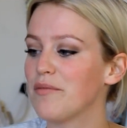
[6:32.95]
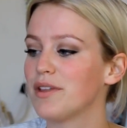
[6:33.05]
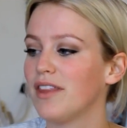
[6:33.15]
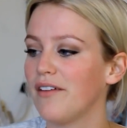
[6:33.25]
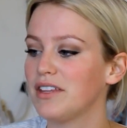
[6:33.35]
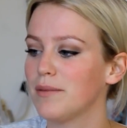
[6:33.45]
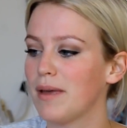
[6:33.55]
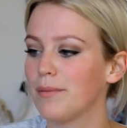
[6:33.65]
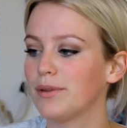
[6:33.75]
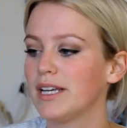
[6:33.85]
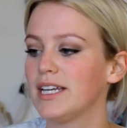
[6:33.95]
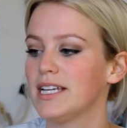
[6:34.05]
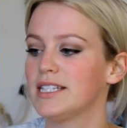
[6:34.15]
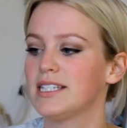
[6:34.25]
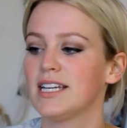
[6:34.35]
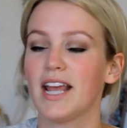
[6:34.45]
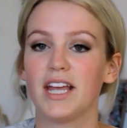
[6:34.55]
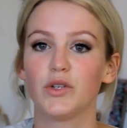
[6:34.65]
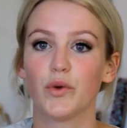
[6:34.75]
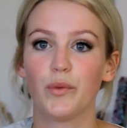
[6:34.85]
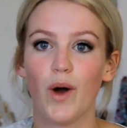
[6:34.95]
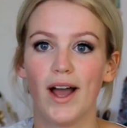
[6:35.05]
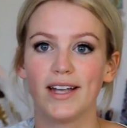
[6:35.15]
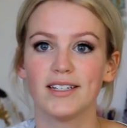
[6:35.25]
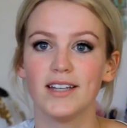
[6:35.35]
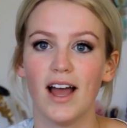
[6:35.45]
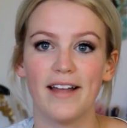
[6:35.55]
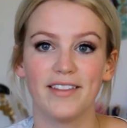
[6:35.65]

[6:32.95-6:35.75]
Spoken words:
I've been loving the Maybelline Instant Age Rewind.